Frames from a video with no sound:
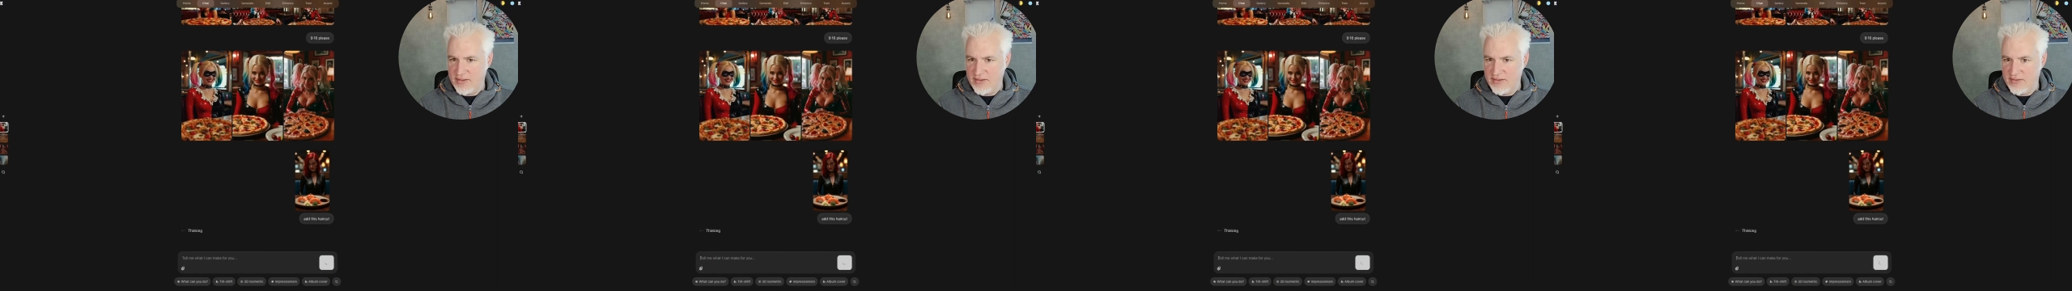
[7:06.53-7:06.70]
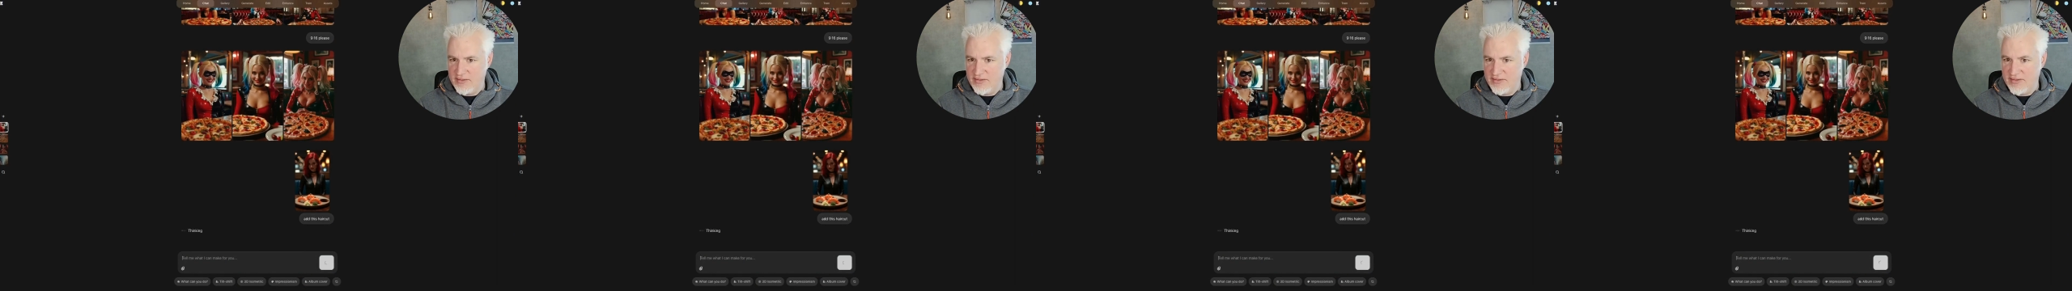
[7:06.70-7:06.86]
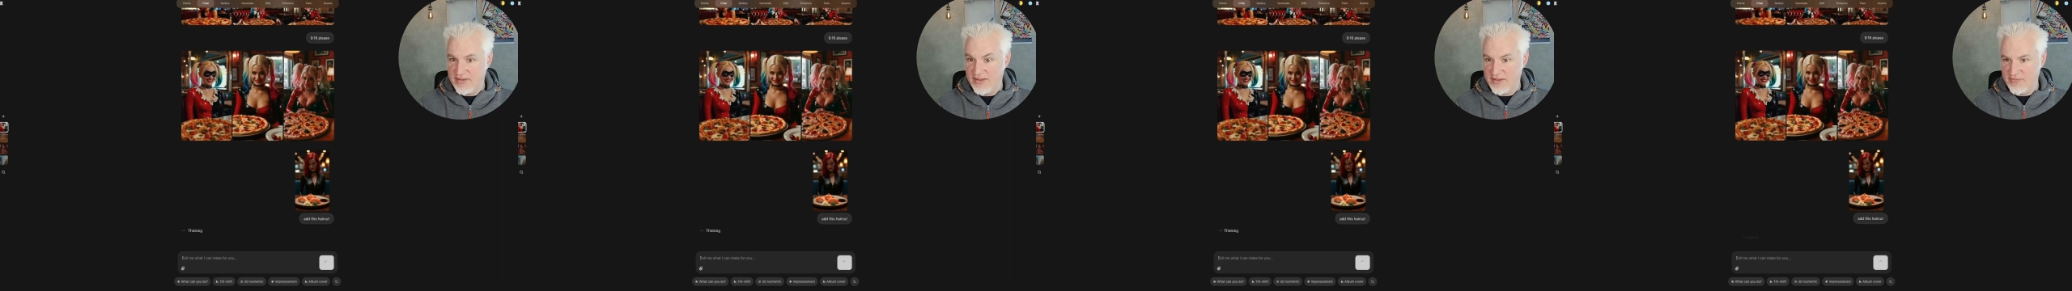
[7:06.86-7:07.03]

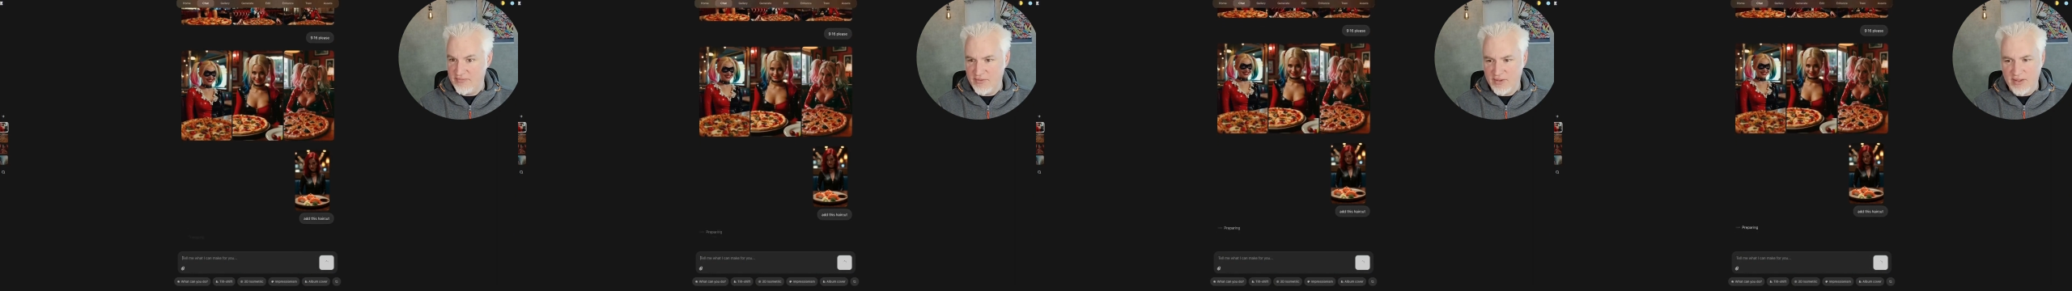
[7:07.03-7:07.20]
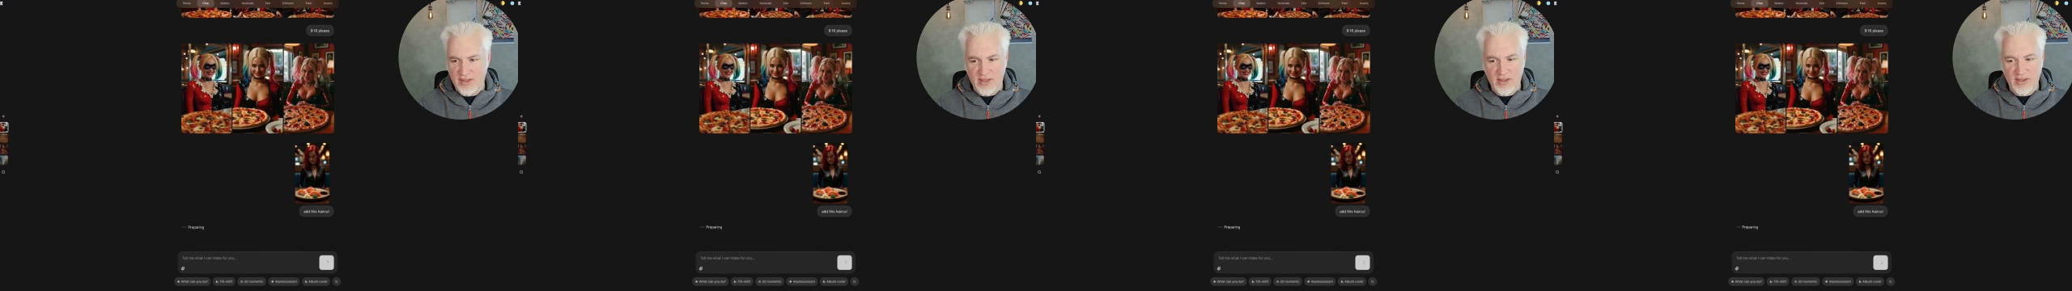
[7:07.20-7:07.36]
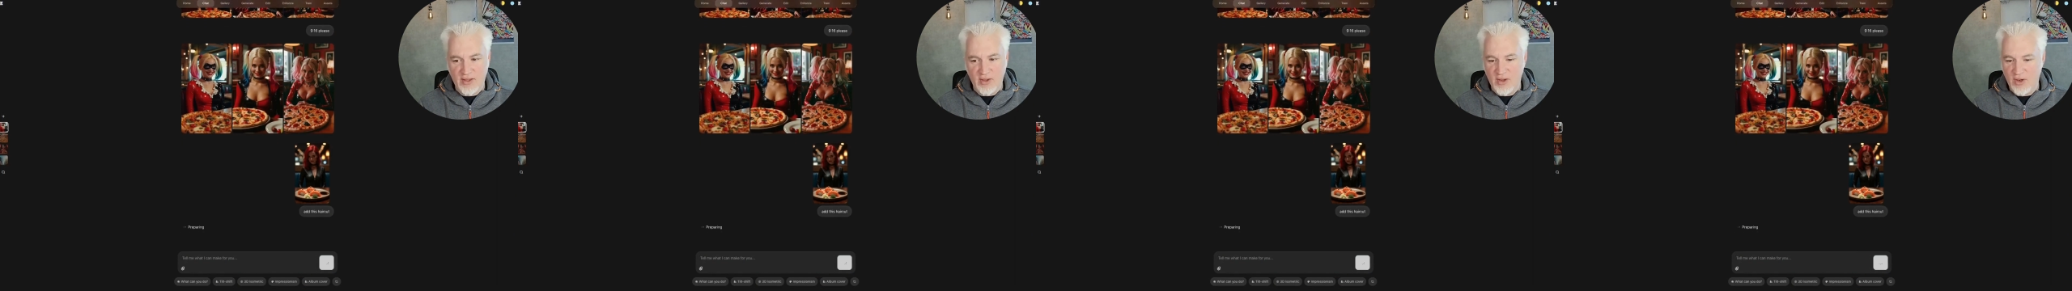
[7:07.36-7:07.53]
to see if I
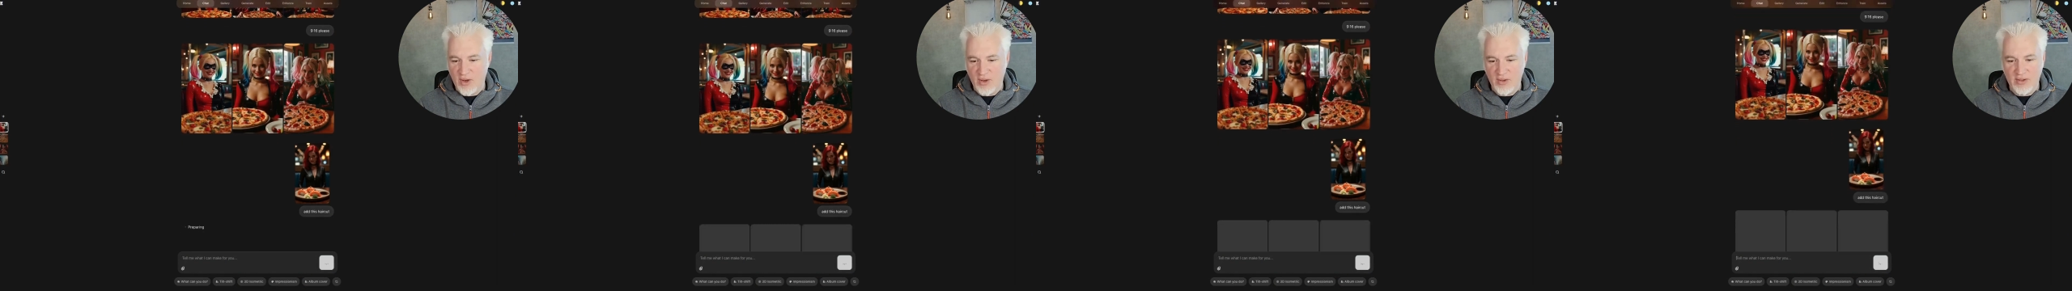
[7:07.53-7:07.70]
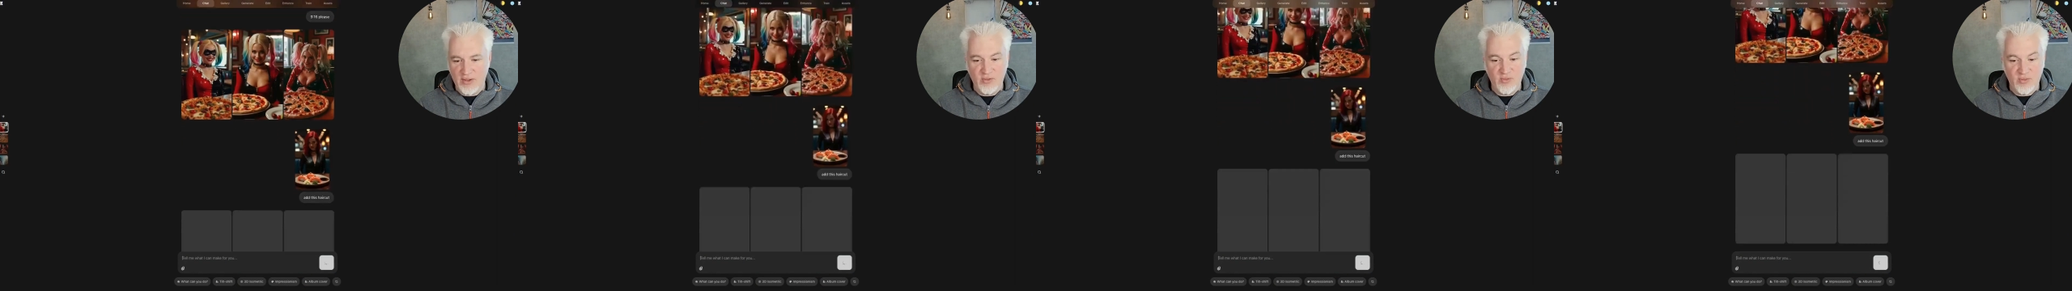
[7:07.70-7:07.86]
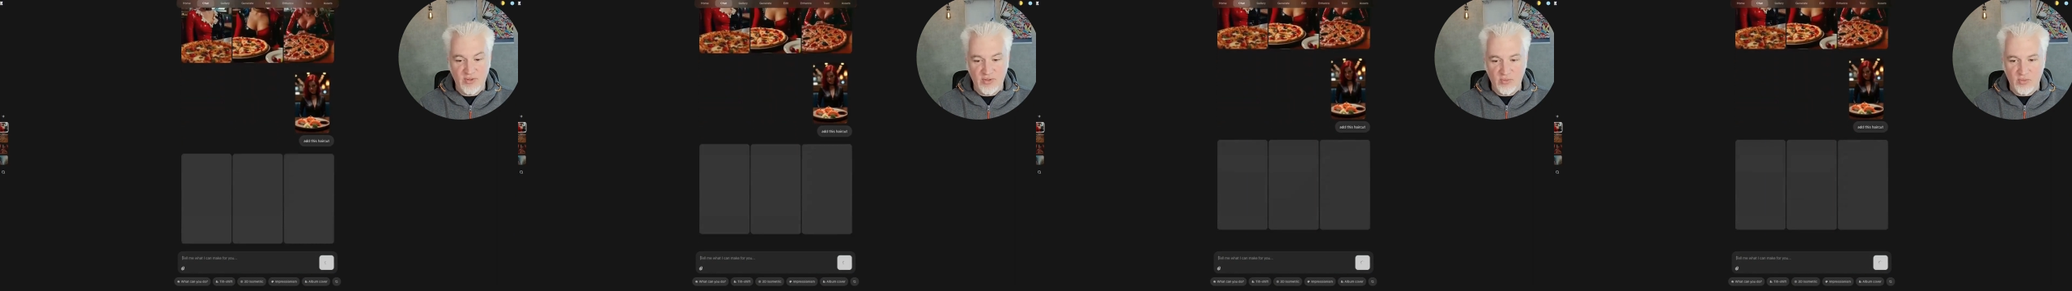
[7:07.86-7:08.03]
get a Harley
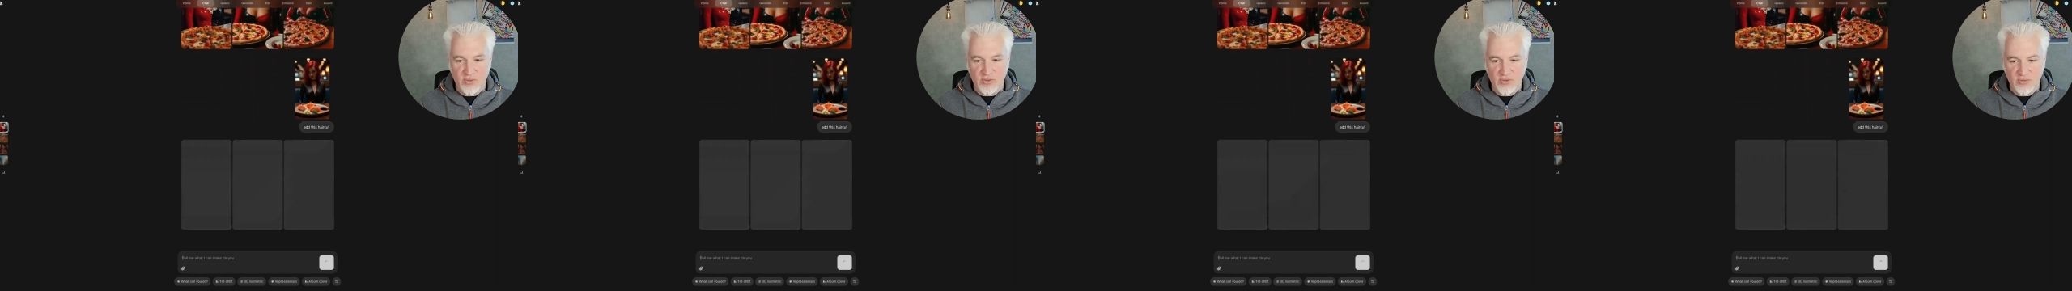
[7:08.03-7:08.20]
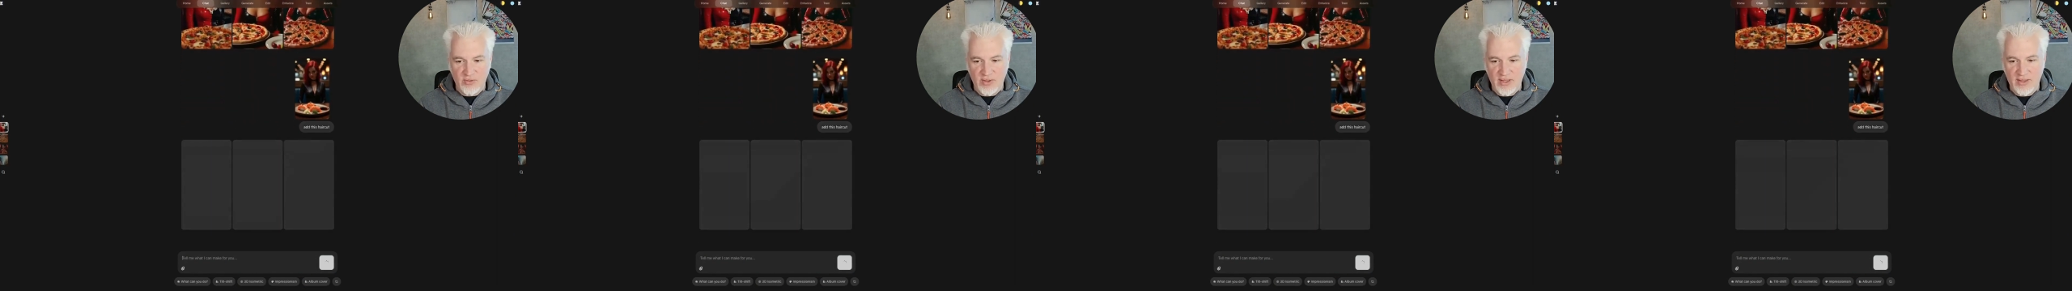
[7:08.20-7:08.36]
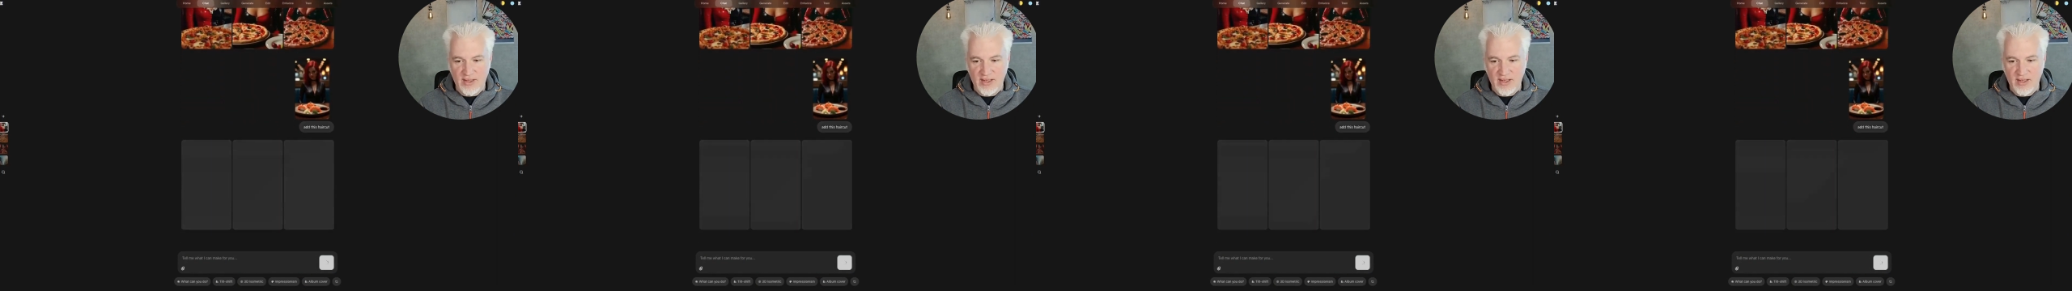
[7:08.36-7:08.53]
Quinn with
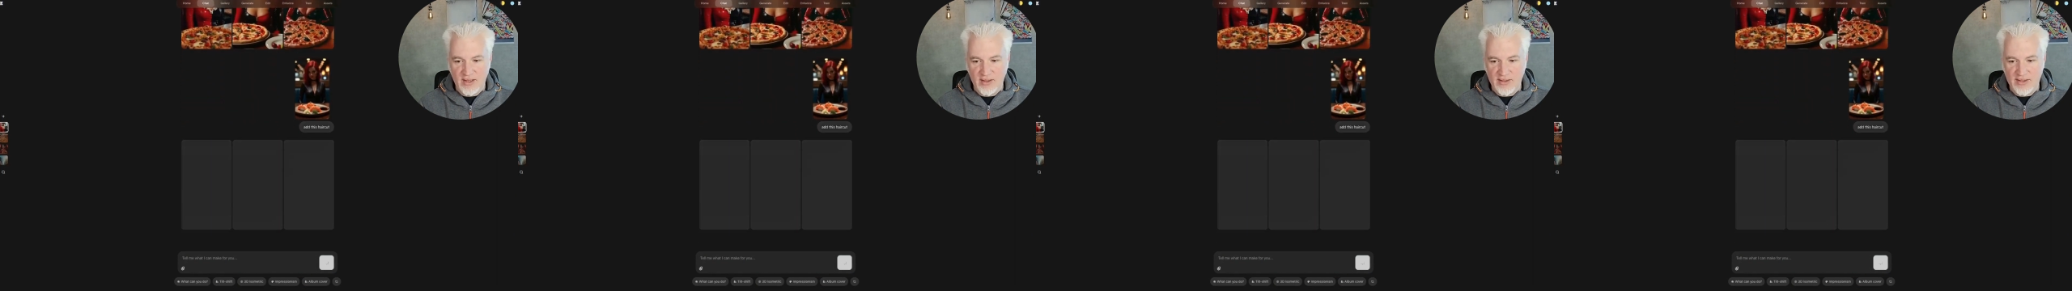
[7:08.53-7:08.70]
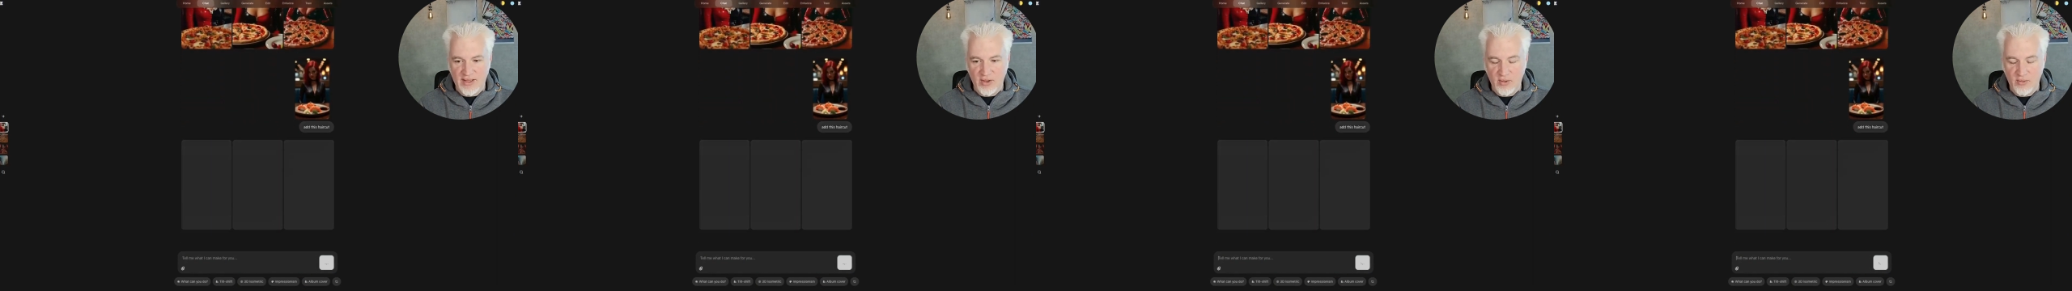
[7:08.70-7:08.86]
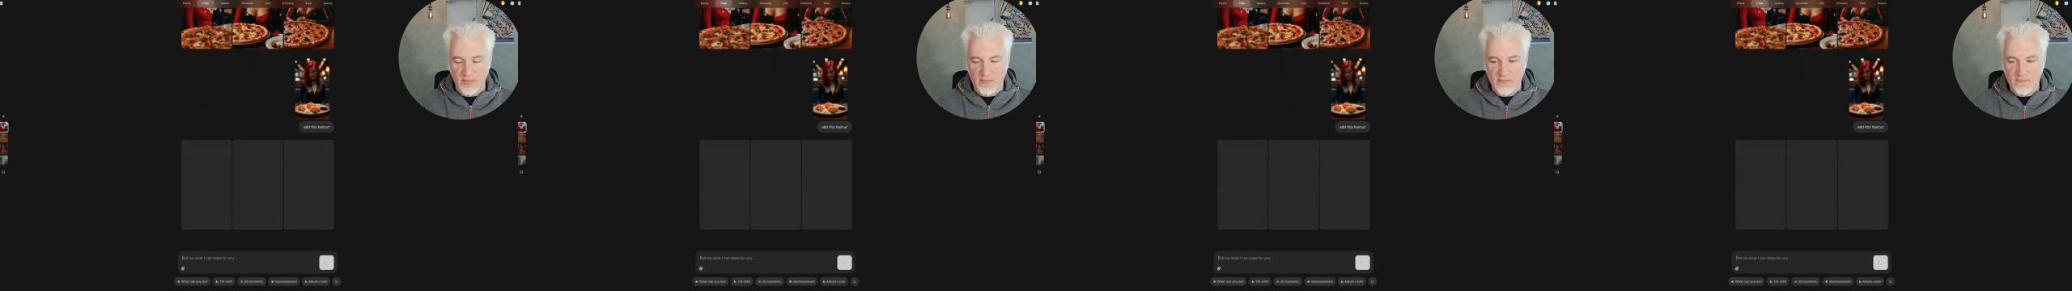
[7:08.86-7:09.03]
red hair
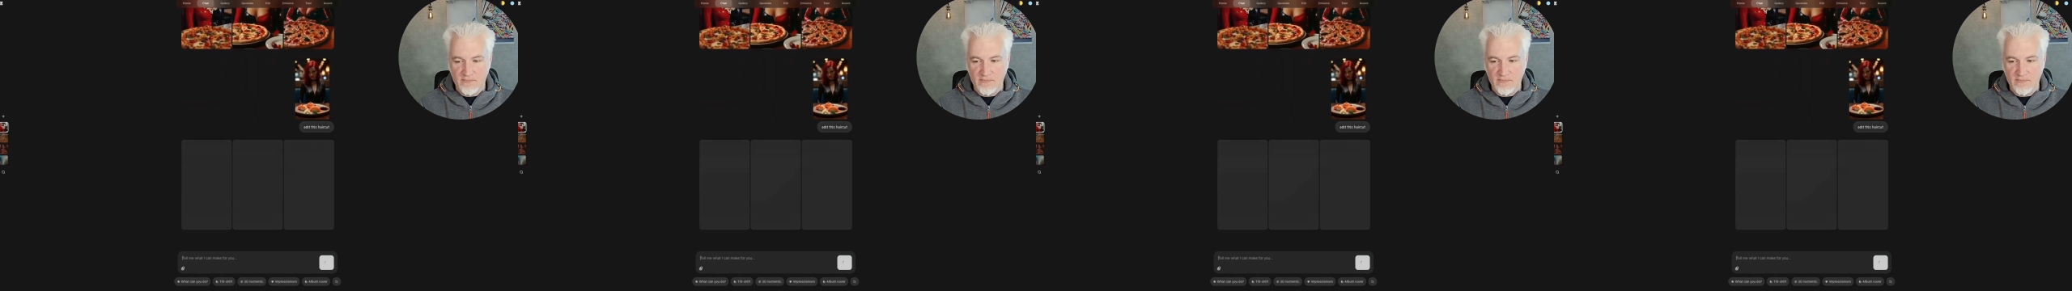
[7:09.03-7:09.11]
now.